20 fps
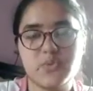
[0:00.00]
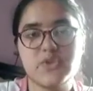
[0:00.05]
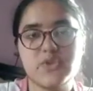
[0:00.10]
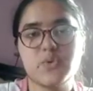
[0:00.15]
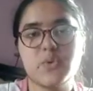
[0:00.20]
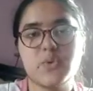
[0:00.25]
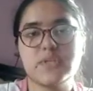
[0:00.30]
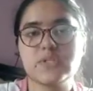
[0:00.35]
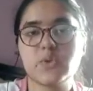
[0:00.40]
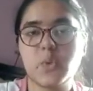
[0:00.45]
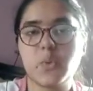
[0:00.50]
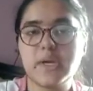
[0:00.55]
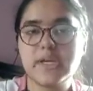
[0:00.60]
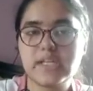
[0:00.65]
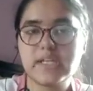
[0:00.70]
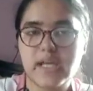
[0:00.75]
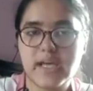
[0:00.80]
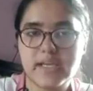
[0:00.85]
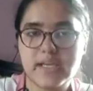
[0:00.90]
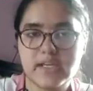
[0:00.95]
which was
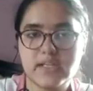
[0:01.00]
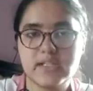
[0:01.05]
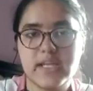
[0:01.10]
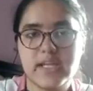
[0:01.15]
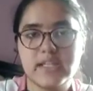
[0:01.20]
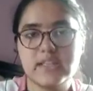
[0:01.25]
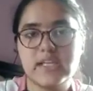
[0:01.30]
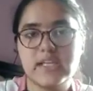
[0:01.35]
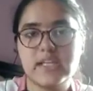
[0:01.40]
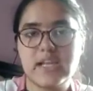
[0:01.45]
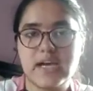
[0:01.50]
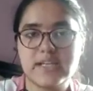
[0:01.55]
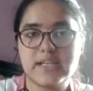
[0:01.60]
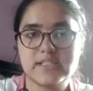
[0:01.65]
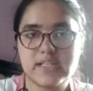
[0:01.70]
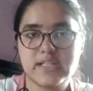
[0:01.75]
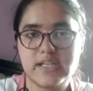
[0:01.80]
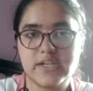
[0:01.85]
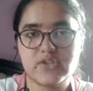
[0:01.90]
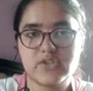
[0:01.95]
quite higher than the
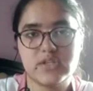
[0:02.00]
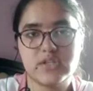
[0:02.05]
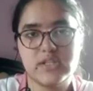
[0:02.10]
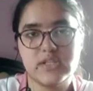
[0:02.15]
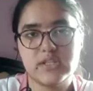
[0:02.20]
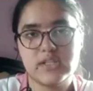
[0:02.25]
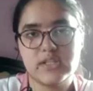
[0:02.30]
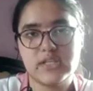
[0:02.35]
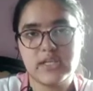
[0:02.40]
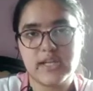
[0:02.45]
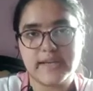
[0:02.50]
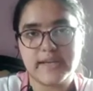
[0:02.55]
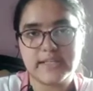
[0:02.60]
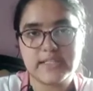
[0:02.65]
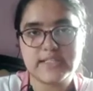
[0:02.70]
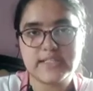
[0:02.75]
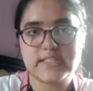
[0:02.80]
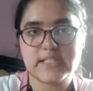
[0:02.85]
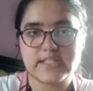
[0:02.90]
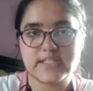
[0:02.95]
last election in the
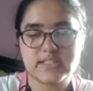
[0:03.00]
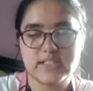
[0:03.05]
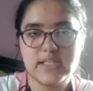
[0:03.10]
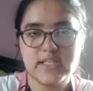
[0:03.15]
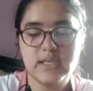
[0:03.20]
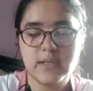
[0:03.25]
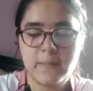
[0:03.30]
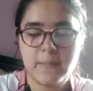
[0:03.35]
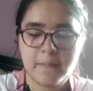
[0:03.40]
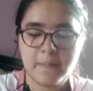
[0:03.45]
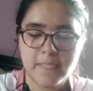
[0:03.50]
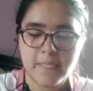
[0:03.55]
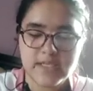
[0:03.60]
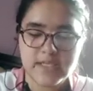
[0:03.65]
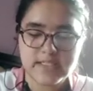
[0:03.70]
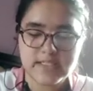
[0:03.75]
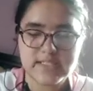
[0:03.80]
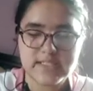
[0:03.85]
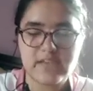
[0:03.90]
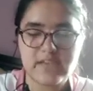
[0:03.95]

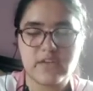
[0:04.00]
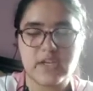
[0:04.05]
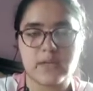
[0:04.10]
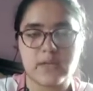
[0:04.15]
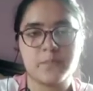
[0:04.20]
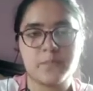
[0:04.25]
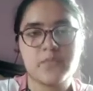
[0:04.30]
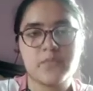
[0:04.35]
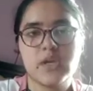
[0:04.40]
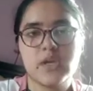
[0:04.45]
1967.